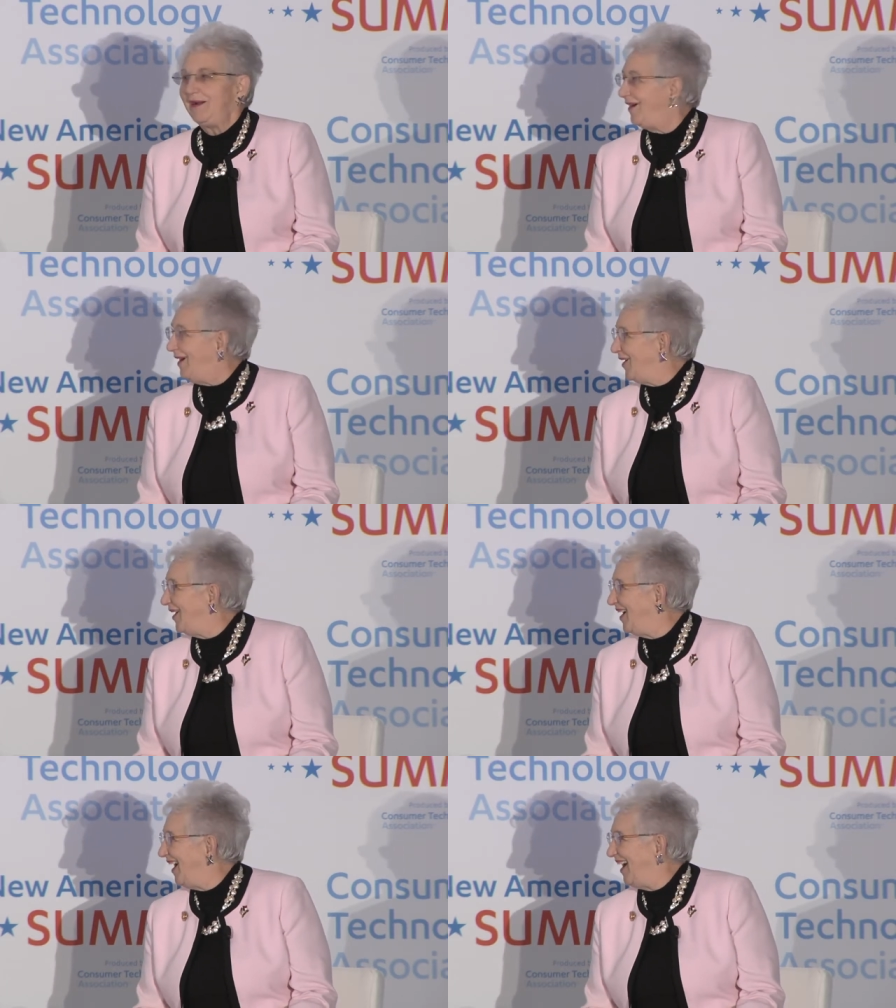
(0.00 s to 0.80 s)
Uh,
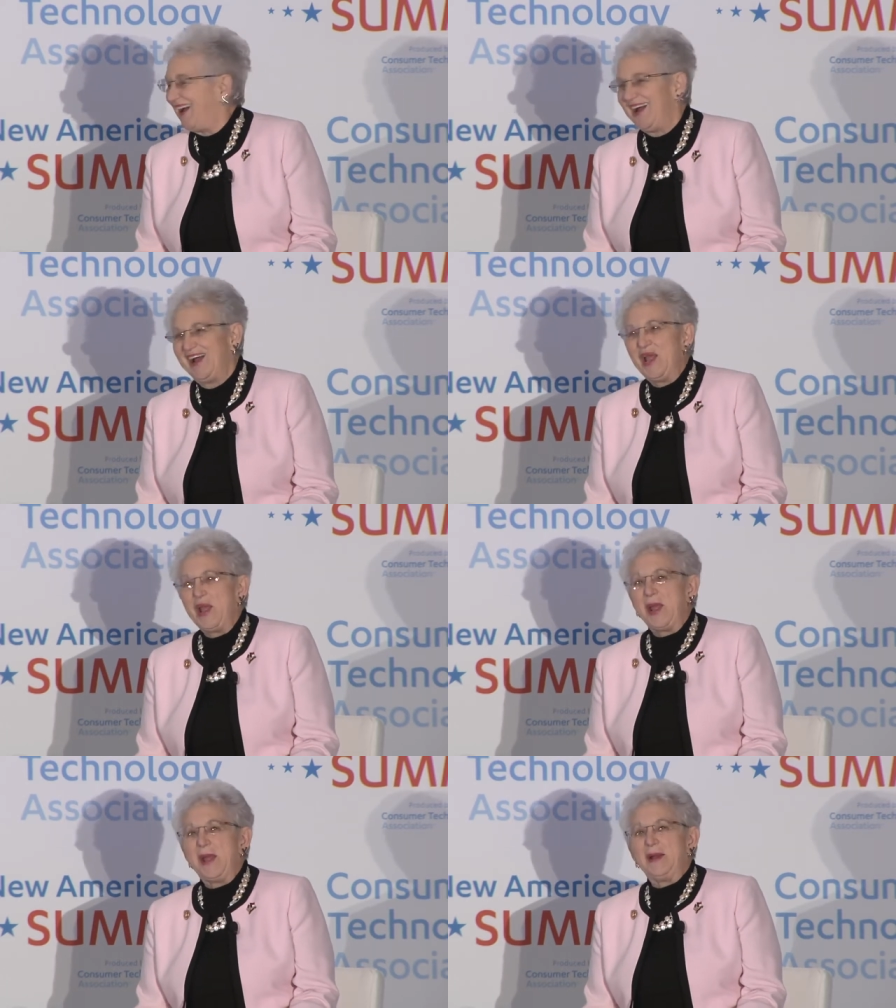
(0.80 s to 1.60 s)

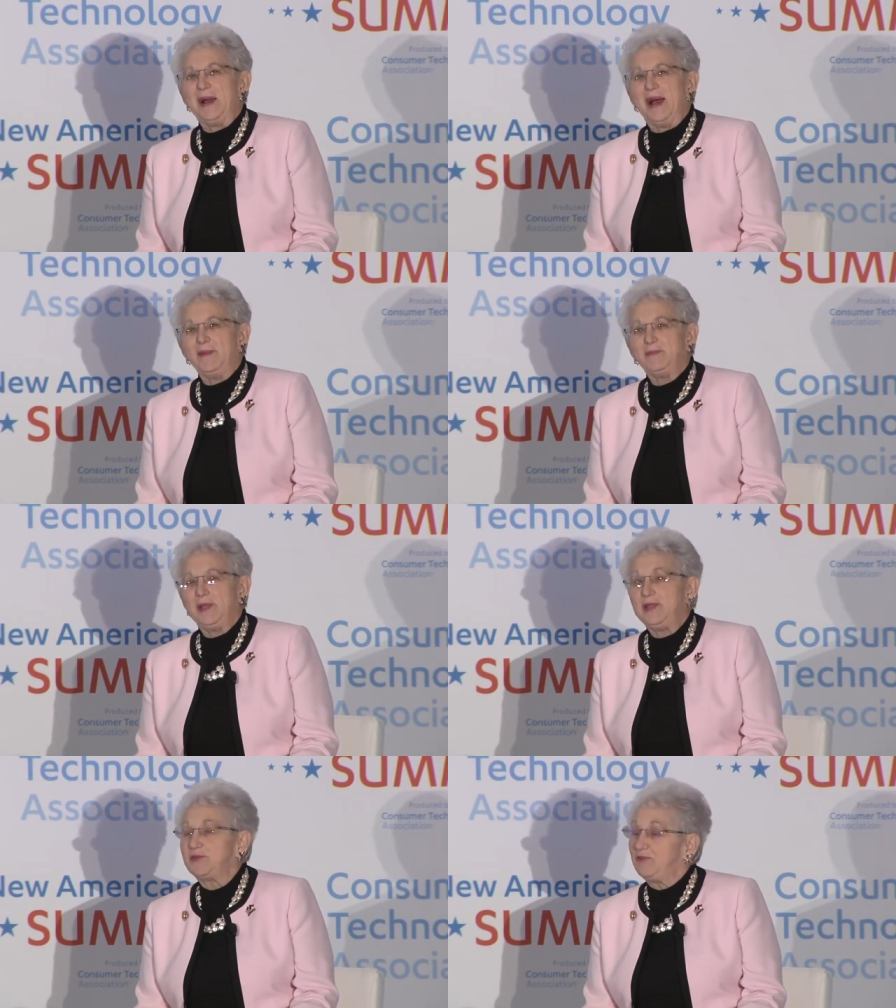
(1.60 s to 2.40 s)
uh,
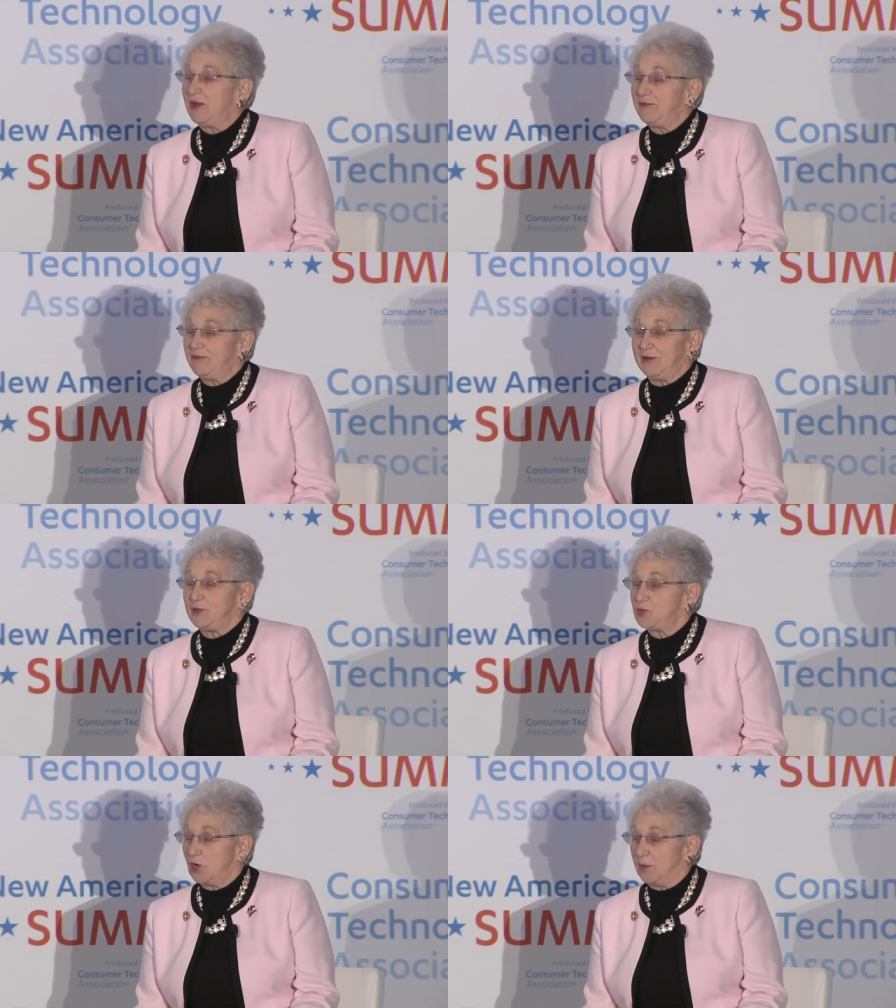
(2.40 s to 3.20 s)
he's a very
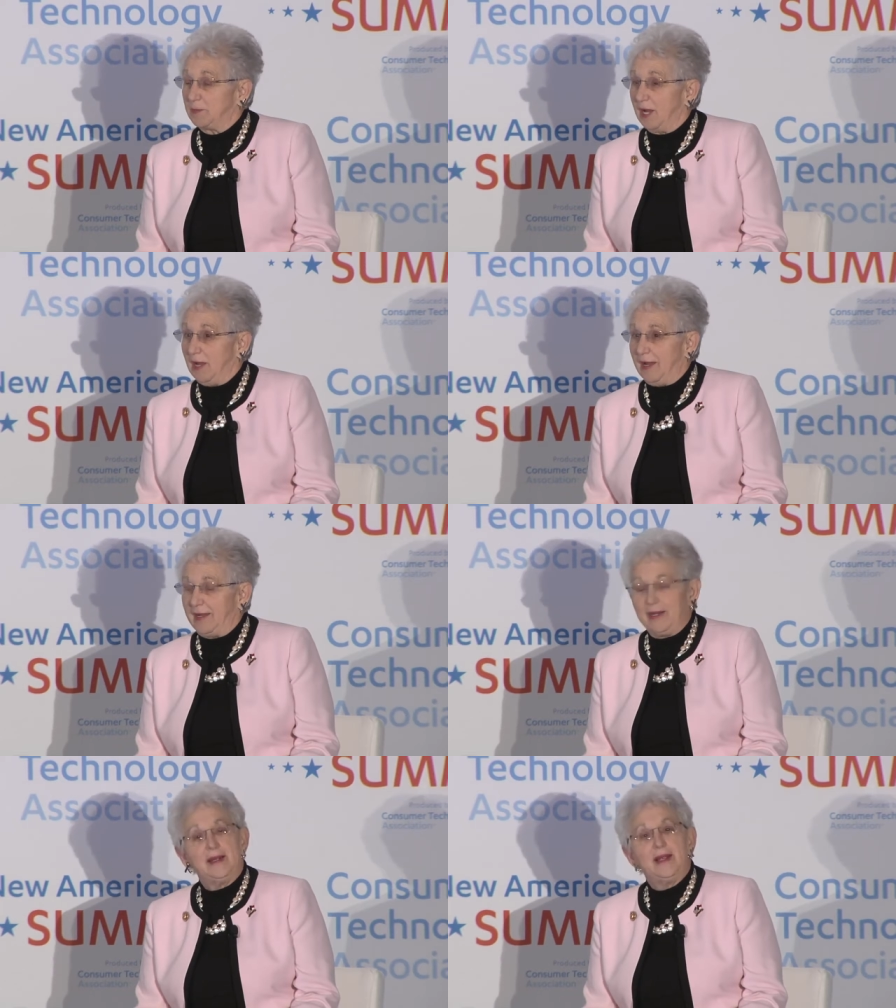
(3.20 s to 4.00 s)
very sharp
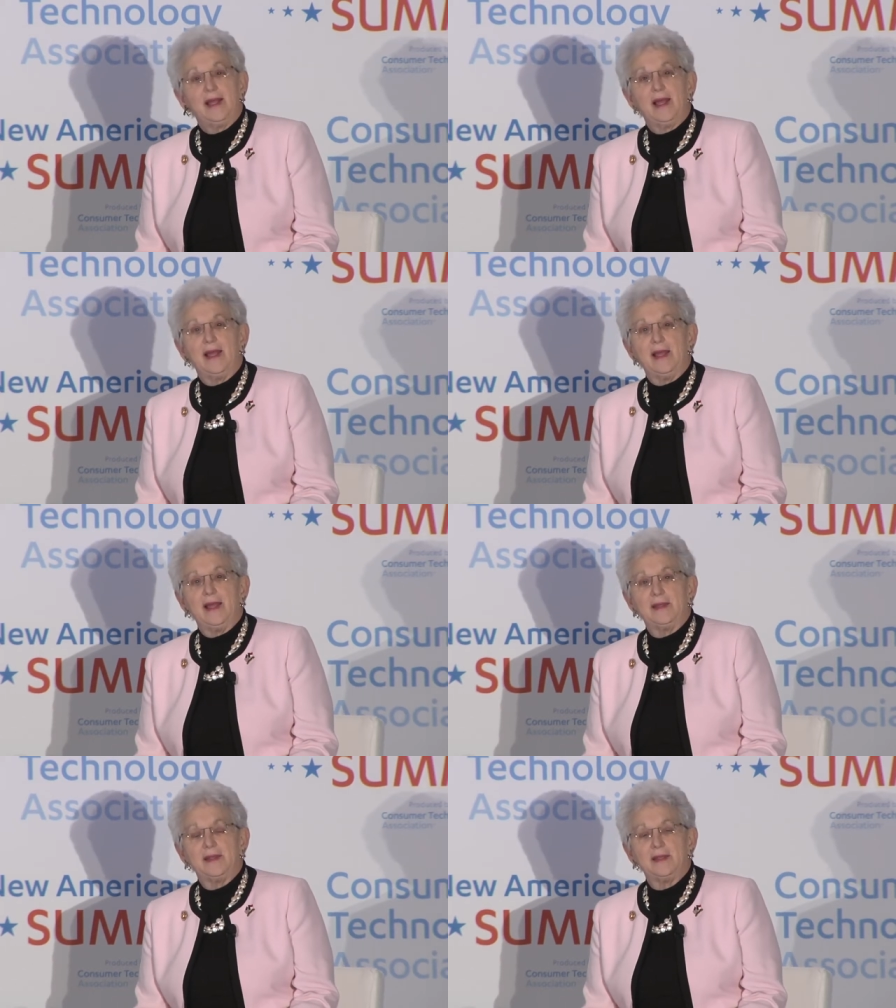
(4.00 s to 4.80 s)
guy
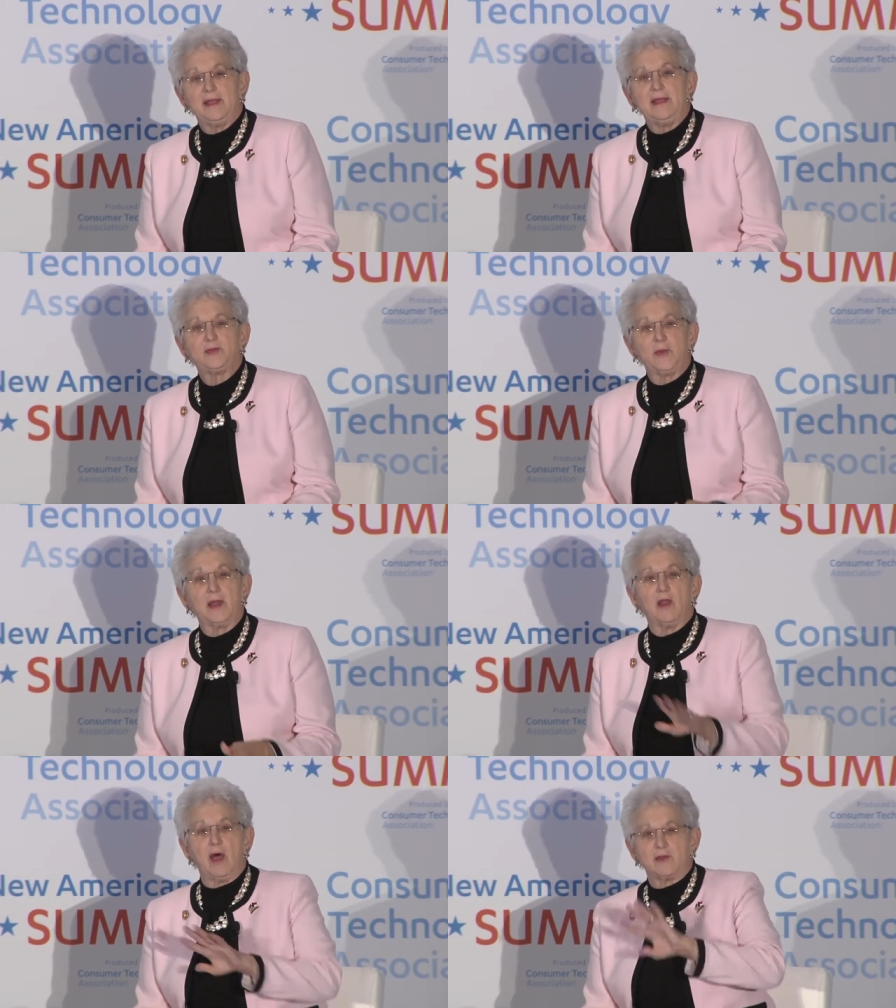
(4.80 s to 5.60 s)
and he
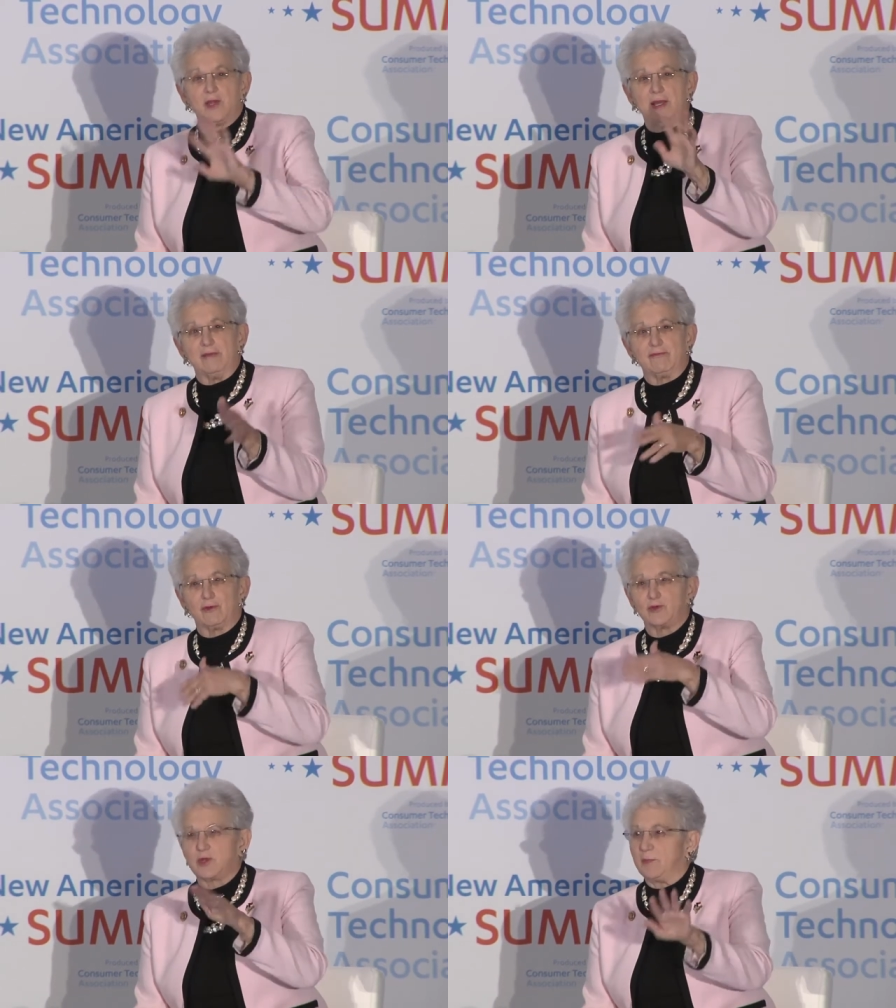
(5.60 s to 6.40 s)
spent a lot of time
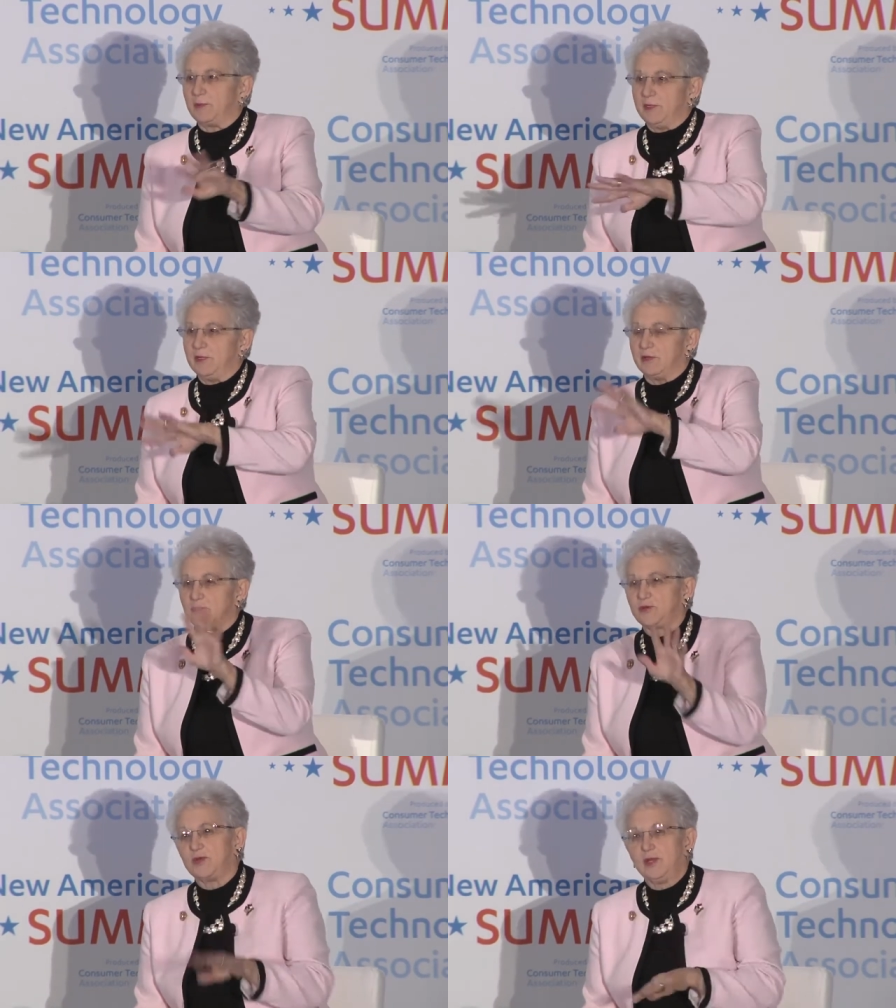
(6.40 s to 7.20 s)
first couple of
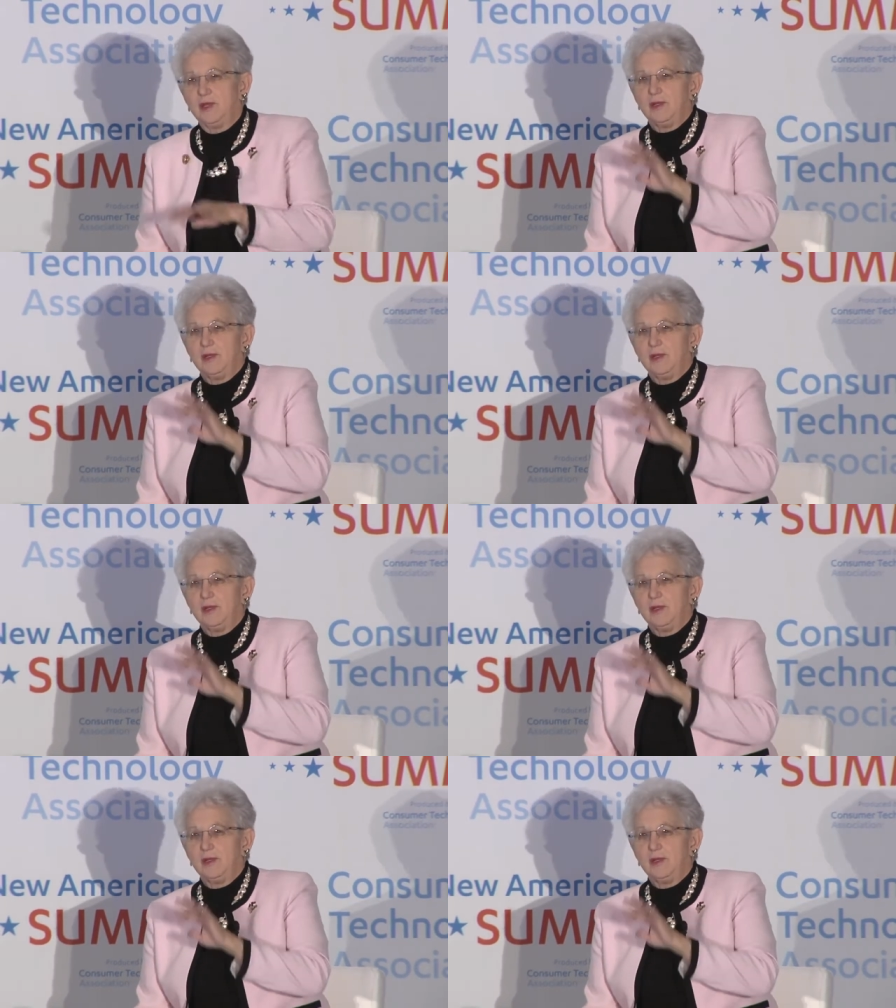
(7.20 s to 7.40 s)
years